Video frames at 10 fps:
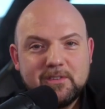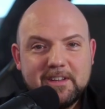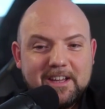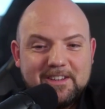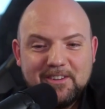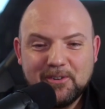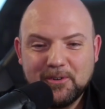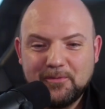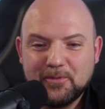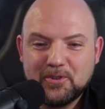So stay
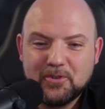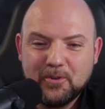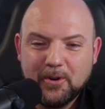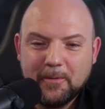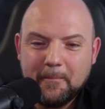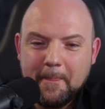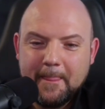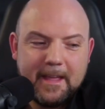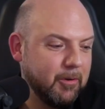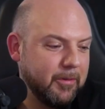tuned for sure.
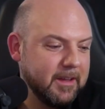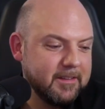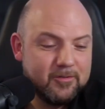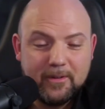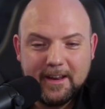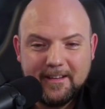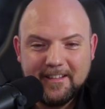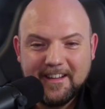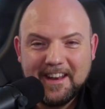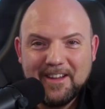Everything is
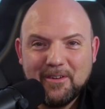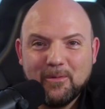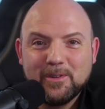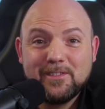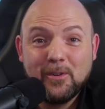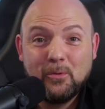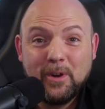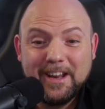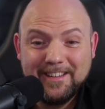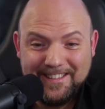ready. I never was
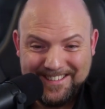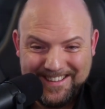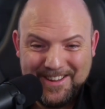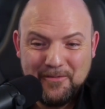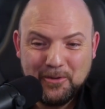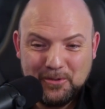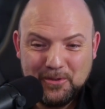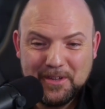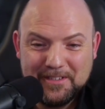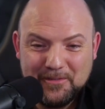so ready
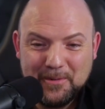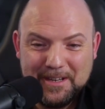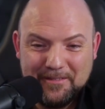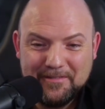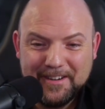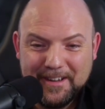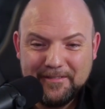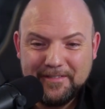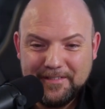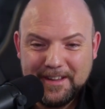for
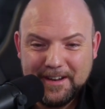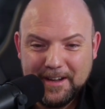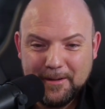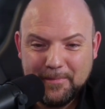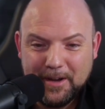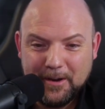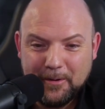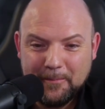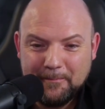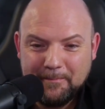2025 than I am
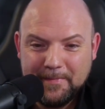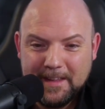now.